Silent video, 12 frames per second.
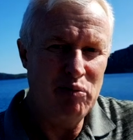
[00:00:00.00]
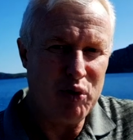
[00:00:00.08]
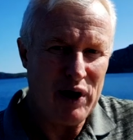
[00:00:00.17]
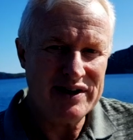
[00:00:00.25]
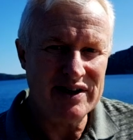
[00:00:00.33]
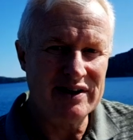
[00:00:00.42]

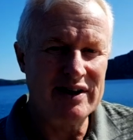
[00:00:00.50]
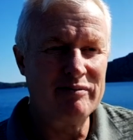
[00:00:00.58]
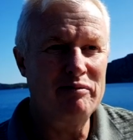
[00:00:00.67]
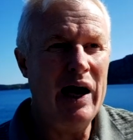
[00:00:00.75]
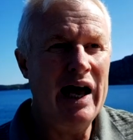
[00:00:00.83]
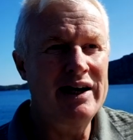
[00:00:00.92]
present
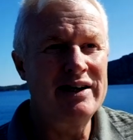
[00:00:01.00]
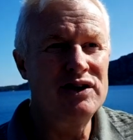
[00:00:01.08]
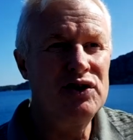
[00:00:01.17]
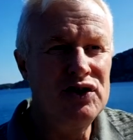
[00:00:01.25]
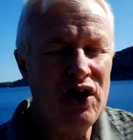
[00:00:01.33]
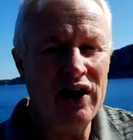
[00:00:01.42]
in mind, and
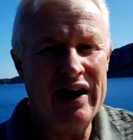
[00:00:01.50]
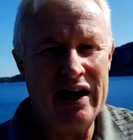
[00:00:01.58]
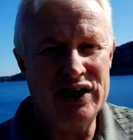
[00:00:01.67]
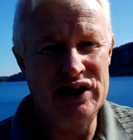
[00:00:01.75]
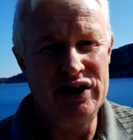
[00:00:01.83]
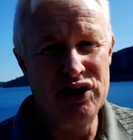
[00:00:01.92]
you're not
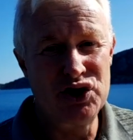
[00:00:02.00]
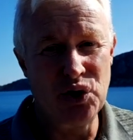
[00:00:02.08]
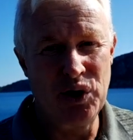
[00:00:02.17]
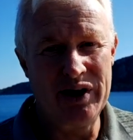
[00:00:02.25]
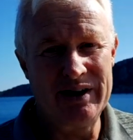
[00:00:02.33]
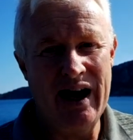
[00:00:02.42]
actually
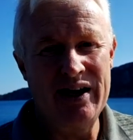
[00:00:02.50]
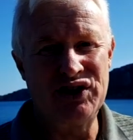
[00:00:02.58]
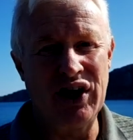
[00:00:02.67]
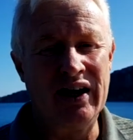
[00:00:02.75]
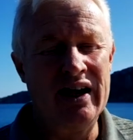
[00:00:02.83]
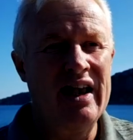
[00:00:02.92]
enjoying
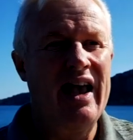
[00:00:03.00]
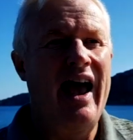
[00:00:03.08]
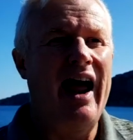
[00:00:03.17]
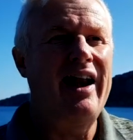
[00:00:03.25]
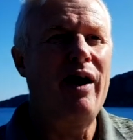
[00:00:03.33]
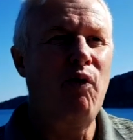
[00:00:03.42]
nature.
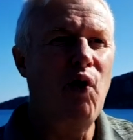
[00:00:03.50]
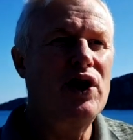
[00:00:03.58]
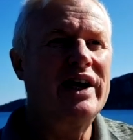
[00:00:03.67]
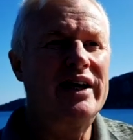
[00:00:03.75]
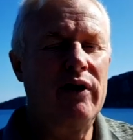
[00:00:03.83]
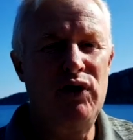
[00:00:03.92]
And I want
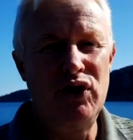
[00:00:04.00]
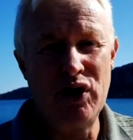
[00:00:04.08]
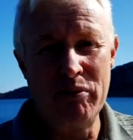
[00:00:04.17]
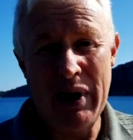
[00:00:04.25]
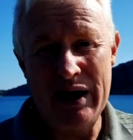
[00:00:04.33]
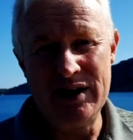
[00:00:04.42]
to give you
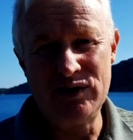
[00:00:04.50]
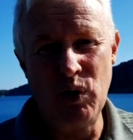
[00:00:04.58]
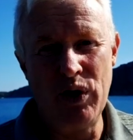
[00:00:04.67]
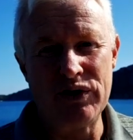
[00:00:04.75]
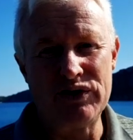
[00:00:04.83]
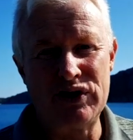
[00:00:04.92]
your money's
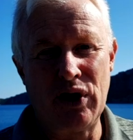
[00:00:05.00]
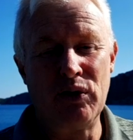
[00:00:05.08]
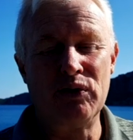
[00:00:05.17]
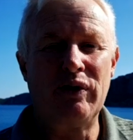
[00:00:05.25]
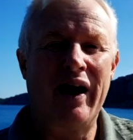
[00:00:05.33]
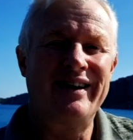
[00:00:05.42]
worth,
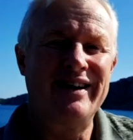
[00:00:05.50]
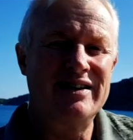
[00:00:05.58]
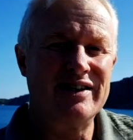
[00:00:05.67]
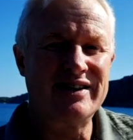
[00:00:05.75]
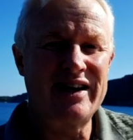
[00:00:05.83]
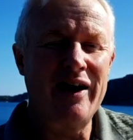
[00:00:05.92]
so I need
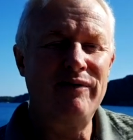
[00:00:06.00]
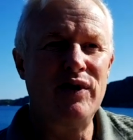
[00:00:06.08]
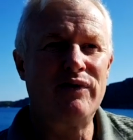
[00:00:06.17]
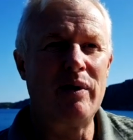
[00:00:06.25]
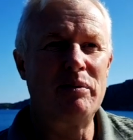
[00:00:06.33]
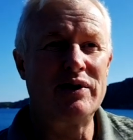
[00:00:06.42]
to save you
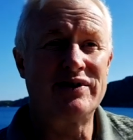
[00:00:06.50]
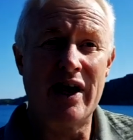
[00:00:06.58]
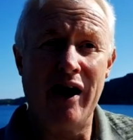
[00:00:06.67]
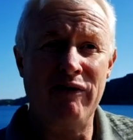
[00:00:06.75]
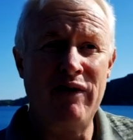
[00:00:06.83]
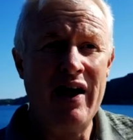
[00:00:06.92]
from
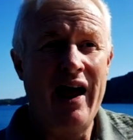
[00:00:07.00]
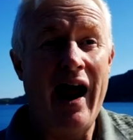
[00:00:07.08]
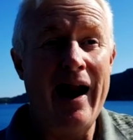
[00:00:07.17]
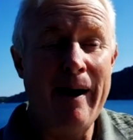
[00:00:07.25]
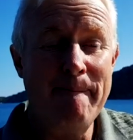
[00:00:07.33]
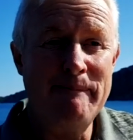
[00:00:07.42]
yourself,
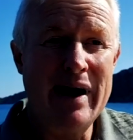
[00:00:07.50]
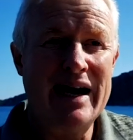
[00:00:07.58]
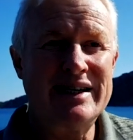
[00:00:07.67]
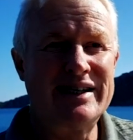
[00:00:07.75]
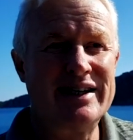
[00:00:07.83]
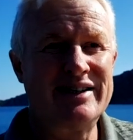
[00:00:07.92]
and I
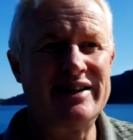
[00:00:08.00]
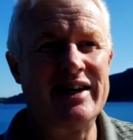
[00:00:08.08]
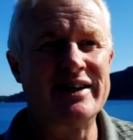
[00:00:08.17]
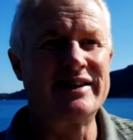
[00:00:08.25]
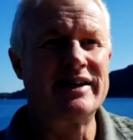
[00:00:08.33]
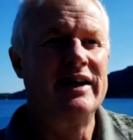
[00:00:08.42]
must
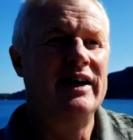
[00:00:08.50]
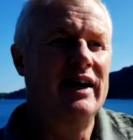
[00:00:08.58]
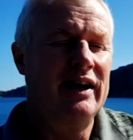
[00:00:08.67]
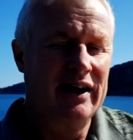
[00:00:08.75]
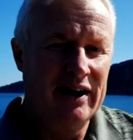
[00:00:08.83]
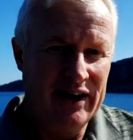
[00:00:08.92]
insist
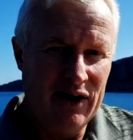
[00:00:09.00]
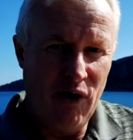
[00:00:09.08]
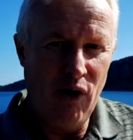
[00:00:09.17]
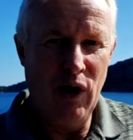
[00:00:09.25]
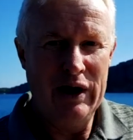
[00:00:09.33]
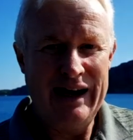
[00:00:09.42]

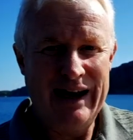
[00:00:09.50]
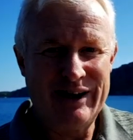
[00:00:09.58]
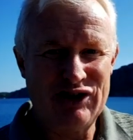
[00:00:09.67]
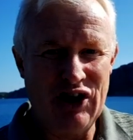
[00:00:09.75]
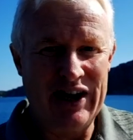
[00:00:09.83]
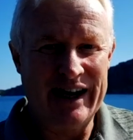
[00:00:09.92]
all
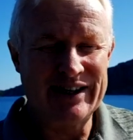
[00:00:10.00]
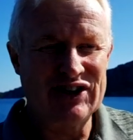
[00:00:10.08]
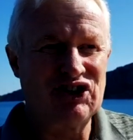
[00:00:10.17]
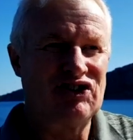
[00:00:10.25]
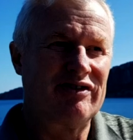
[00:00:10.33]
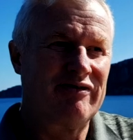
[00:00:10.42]

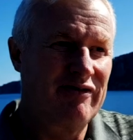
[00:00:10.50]
electronics